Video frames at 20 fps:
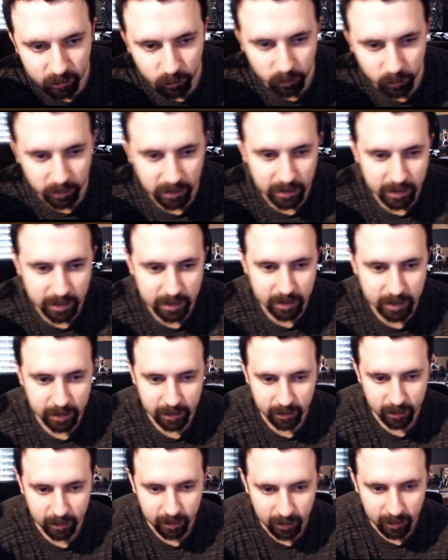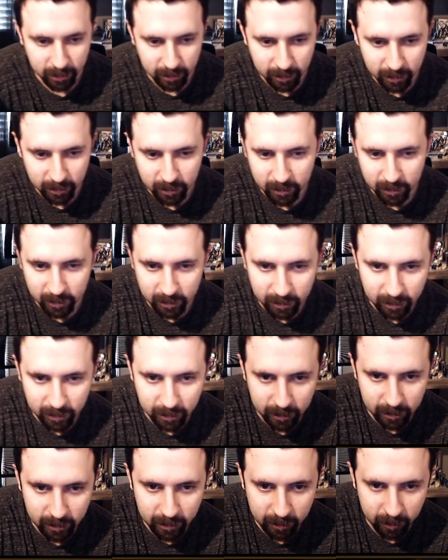really insane.
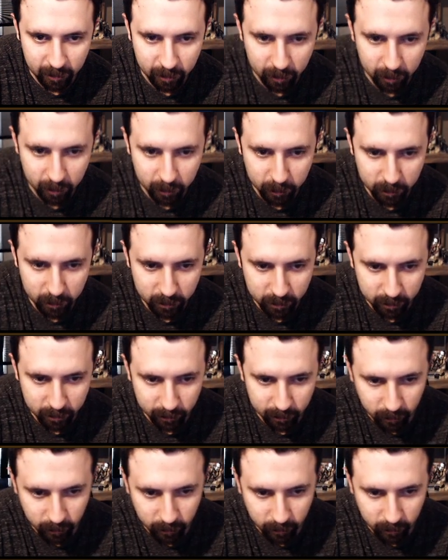And then close.